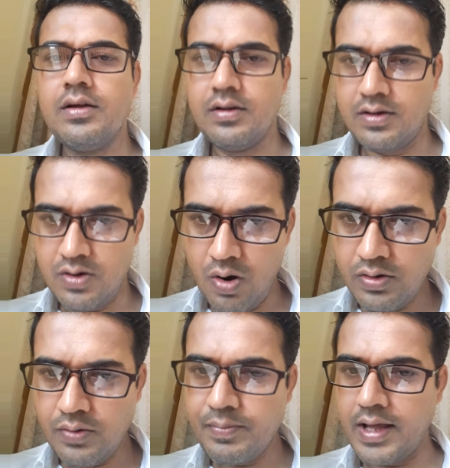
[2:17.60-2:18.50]

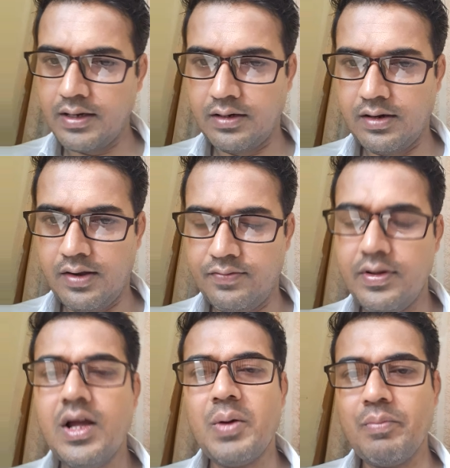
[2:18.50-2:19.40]
not paragraph,
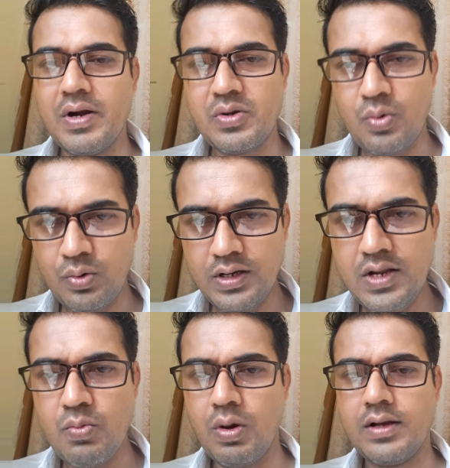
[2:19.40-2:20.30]
but only
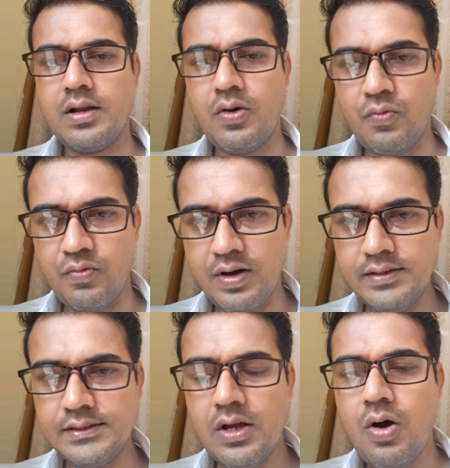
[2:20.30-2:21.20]
one
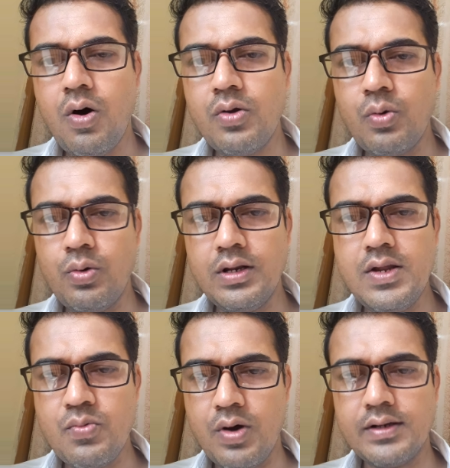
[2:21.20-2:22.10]
verse or only
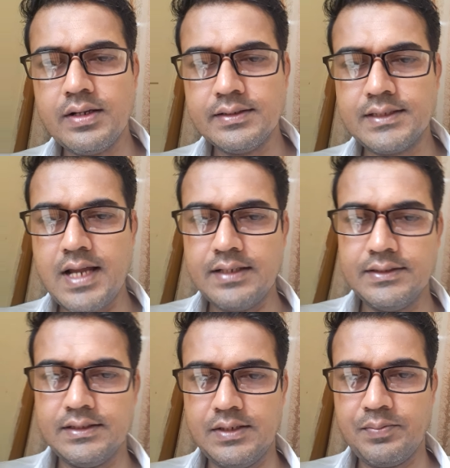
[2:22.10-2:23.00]
one
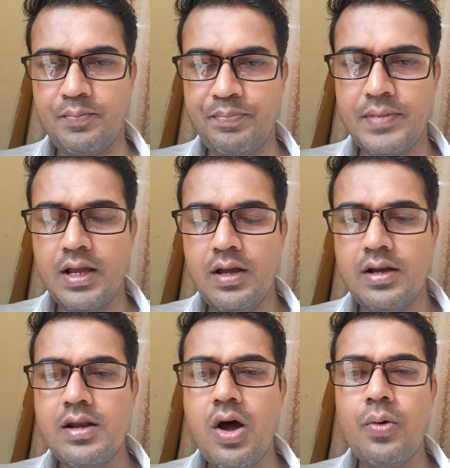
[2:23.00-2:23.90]
stanza.
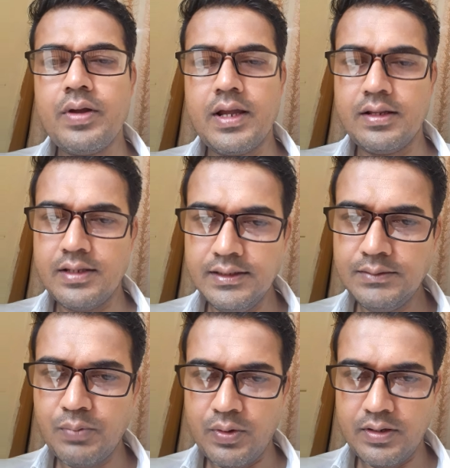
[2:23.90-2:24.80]
Now, in this
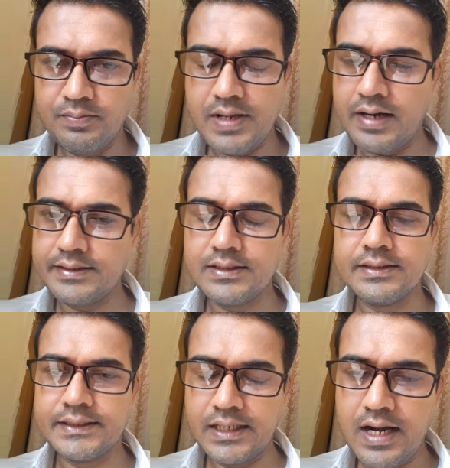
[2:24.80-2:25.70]
poem, that is the
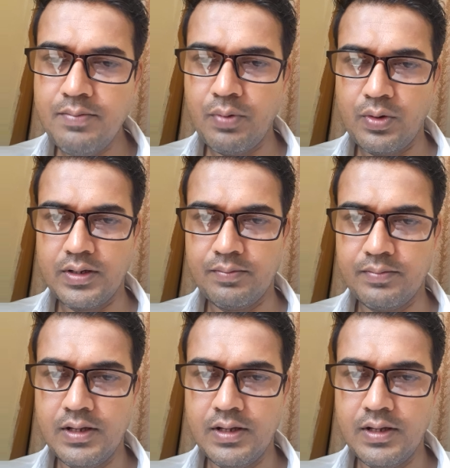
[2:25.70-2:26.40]
second poem,